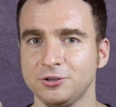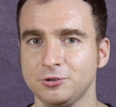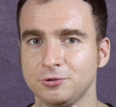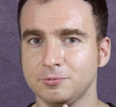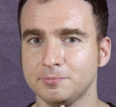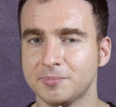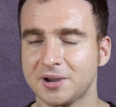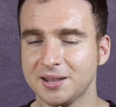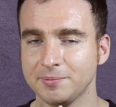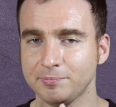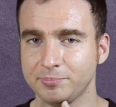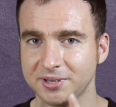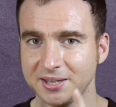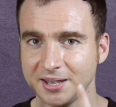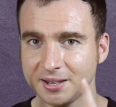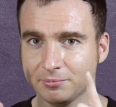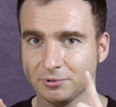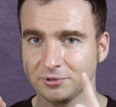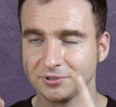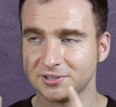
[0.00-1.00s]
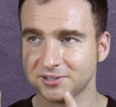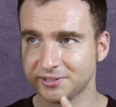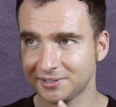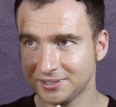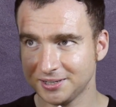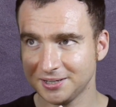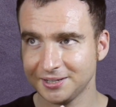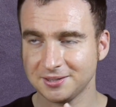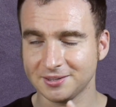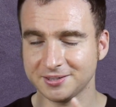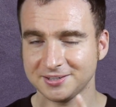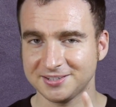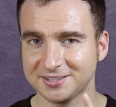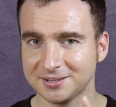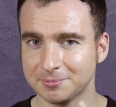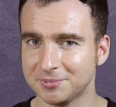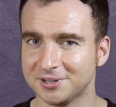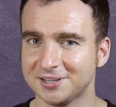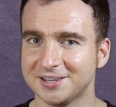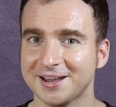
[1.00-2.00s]
you might be able to see the
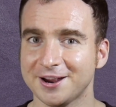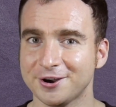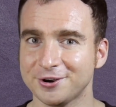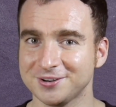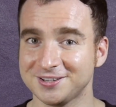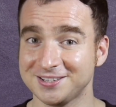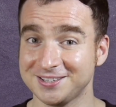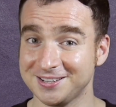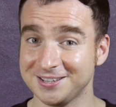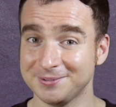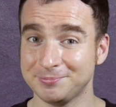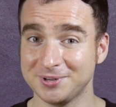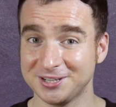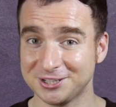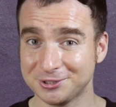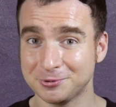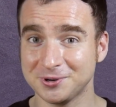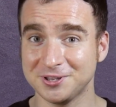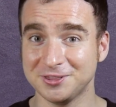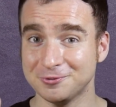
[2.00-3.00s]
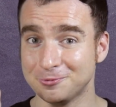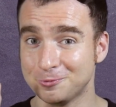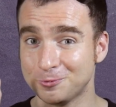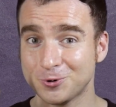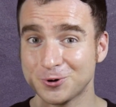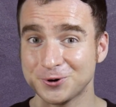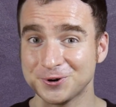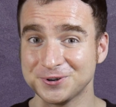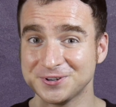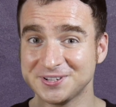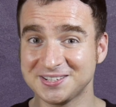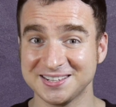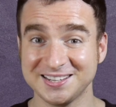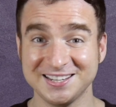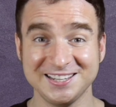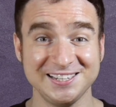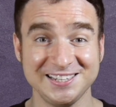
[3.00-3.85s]
similarity between the words